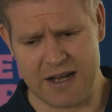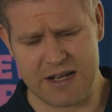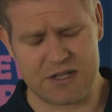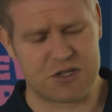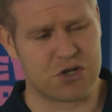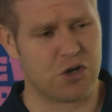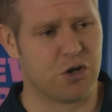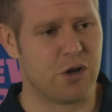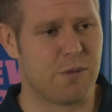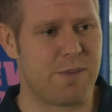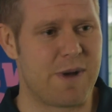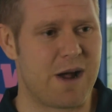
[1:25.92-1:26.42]
And
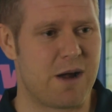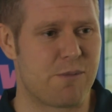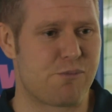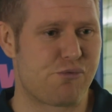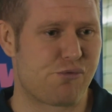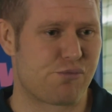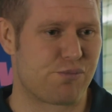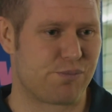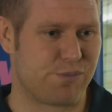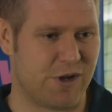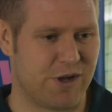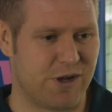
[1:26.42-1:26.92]
it's all about
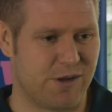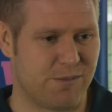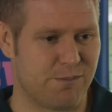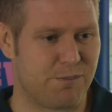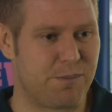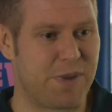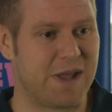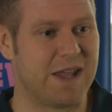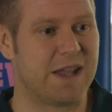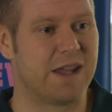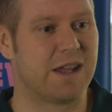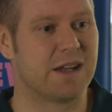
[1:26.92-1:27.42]

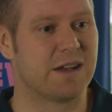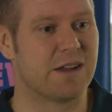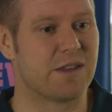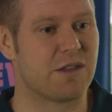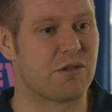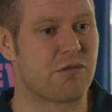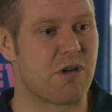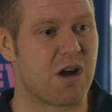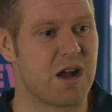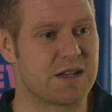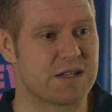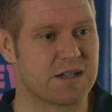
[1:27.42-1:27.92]
peaking at
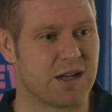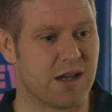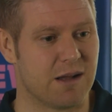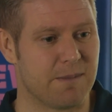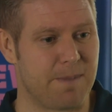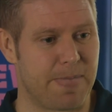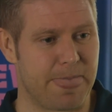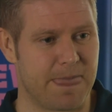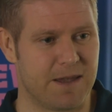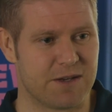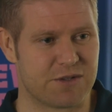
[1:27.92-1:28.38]
the right time.